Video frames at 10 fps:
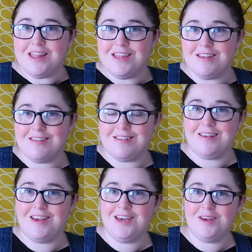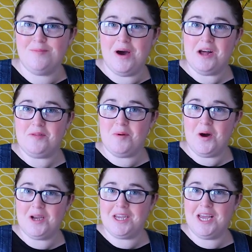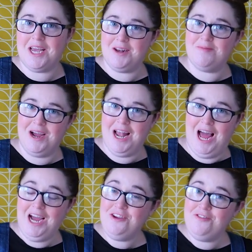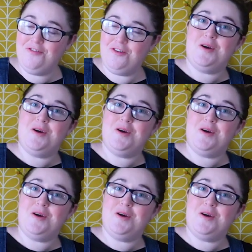this bad boy in my life.